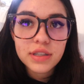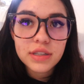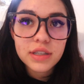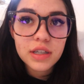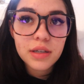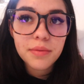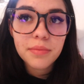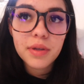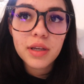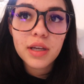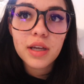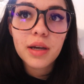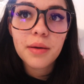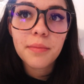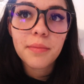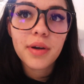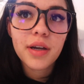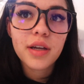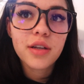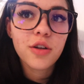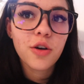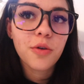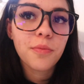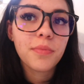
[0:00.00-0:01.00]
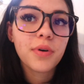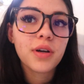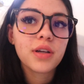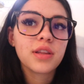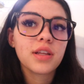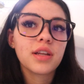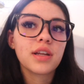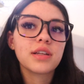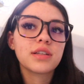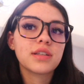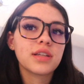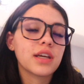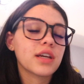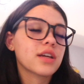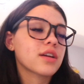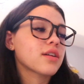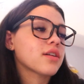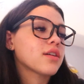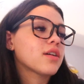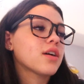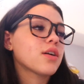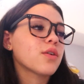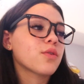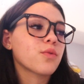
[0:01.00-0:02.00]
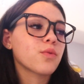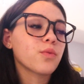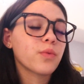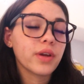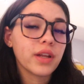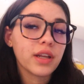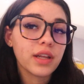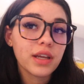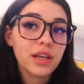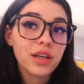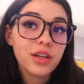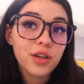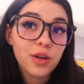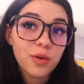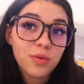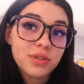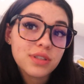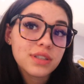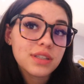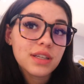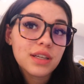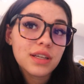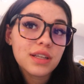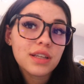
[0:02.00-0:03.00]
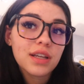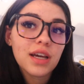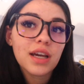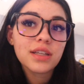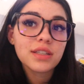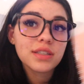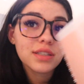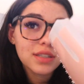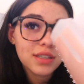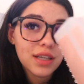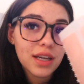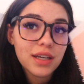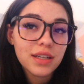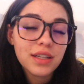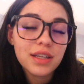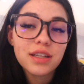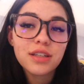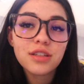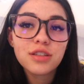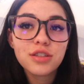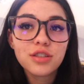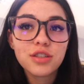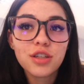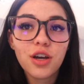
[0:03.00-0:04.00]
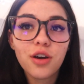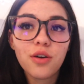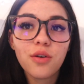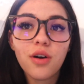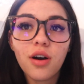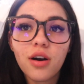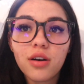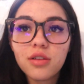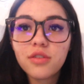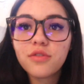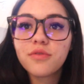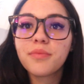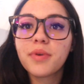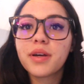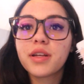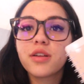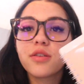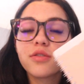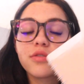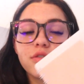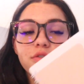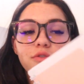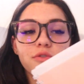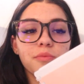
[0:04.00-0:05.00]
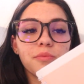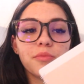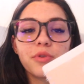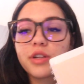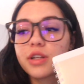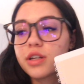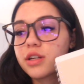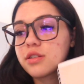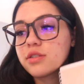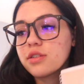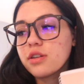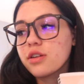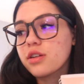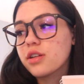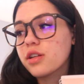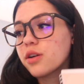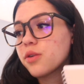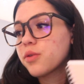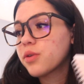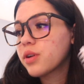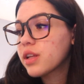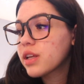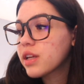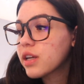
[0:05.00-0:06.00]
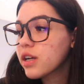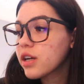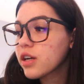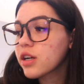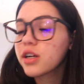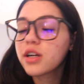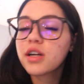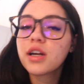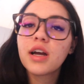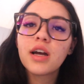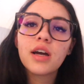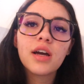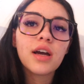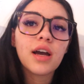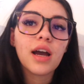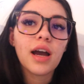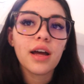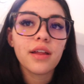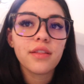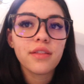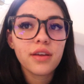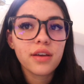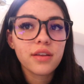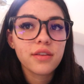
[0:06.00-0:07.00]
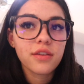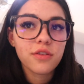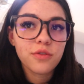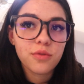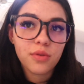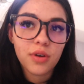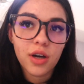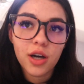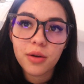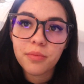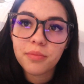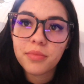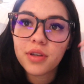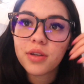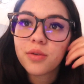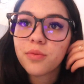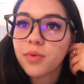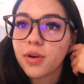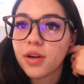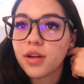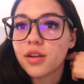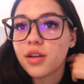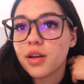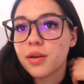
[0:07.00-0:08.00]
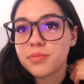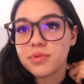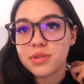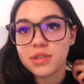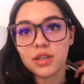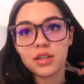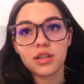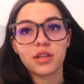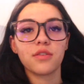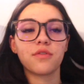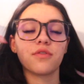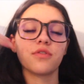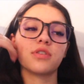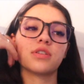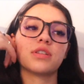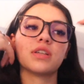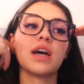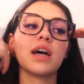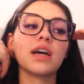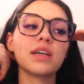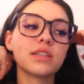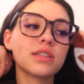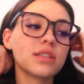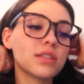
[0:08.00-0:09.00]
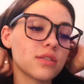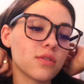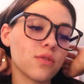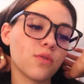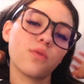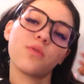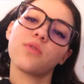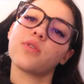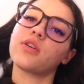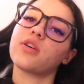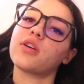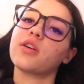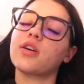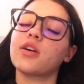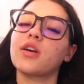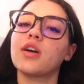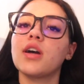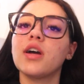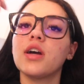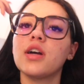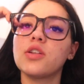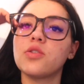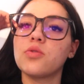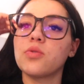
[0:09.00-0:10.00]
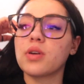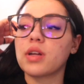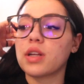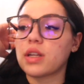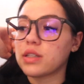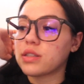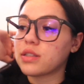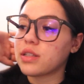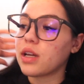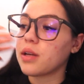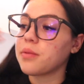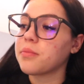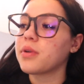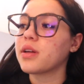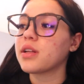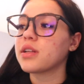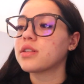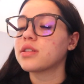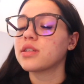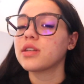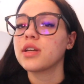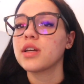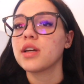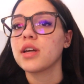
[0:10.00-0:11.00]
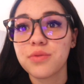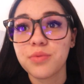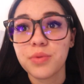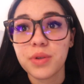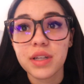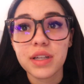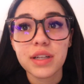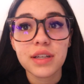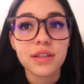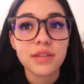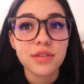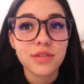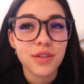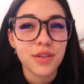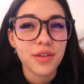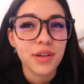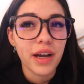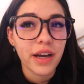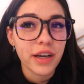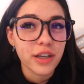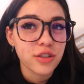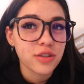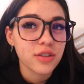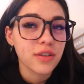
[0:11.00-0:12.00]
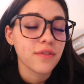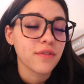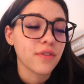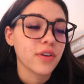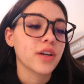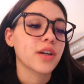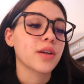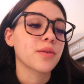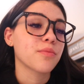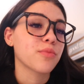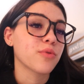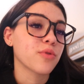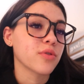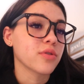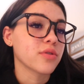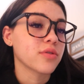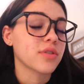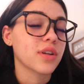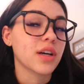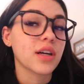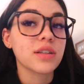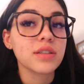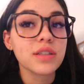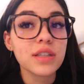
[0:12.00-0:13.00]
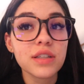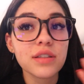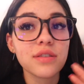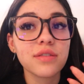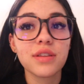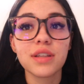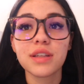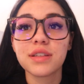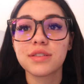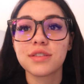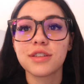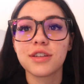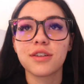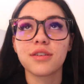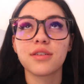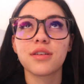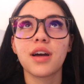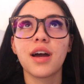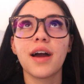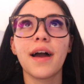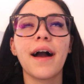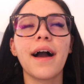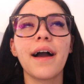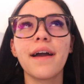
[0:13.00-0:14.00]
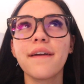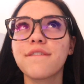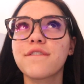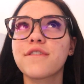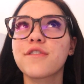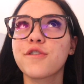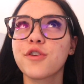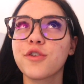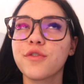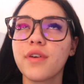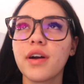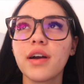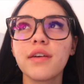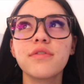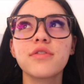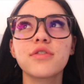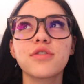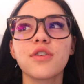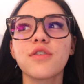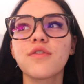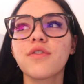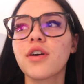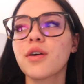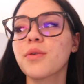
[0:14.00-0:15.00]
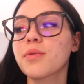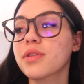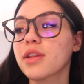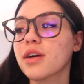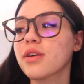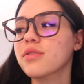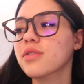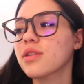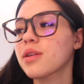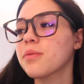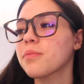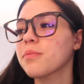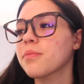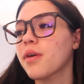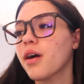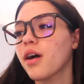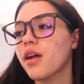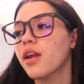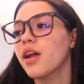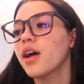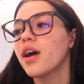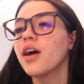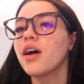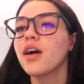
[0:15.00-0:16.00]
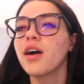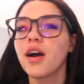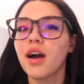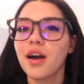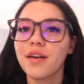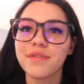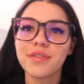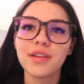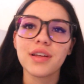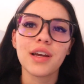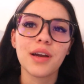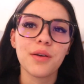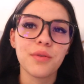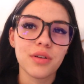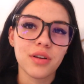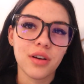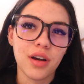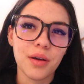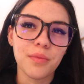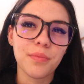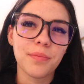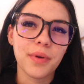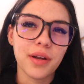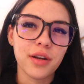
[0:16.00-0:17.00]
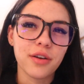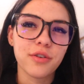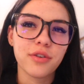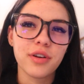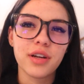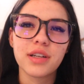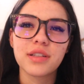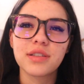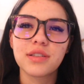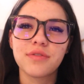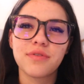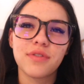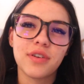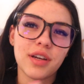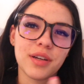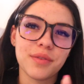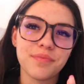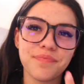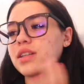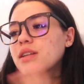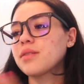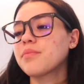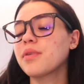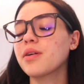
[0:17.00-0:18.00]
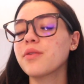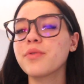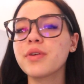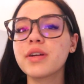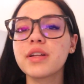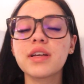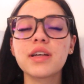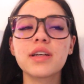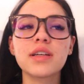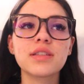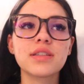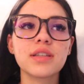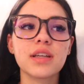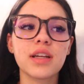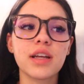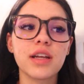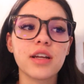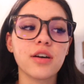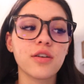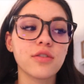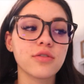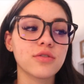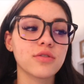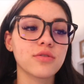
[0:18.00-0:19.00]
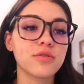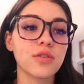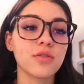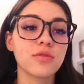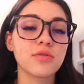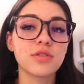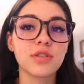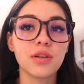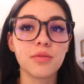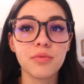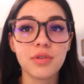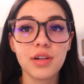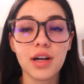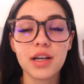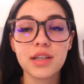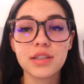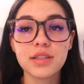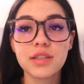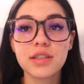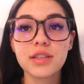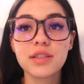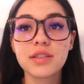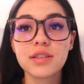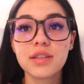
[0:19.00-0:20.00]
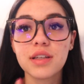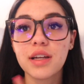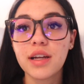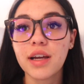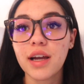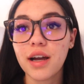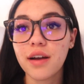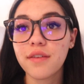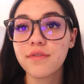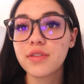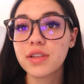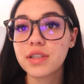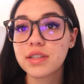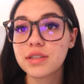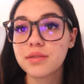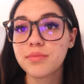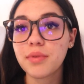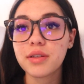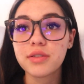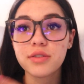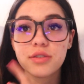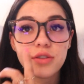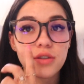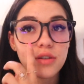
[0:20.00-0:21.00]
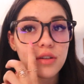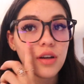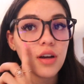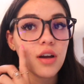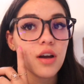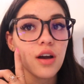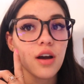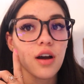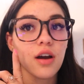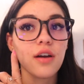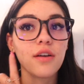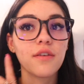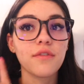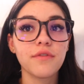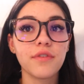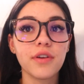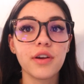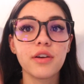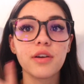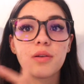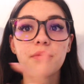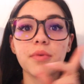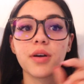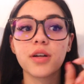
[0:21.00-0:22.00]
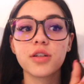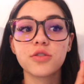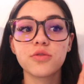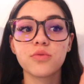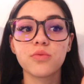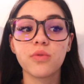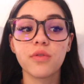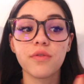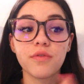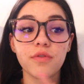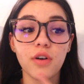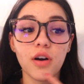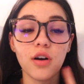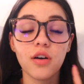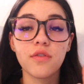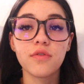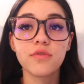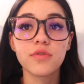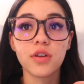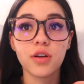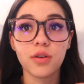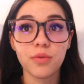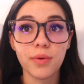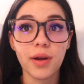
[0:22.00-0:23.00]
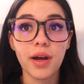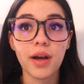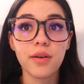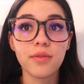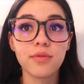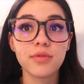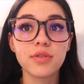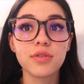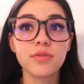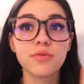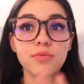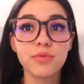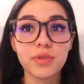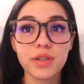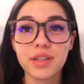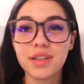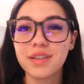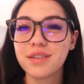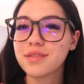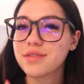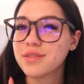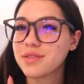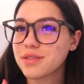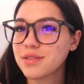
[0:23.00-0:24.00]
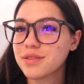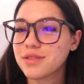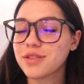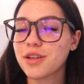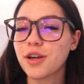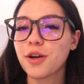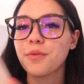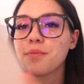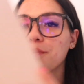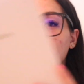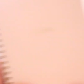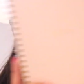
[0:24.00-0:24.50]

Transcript: is going to be my notebook that I take reading notes in, I decided. So all of my notes from readings are going to go in here, and then this will help me when I'm studying for tests or doing an assignment, because readings are actually very important, at least this year. I've survived so far without them, but I feel like I would have got better grades if I did my readings. And I also know some classes that I have this semester are very much revolved around readings. So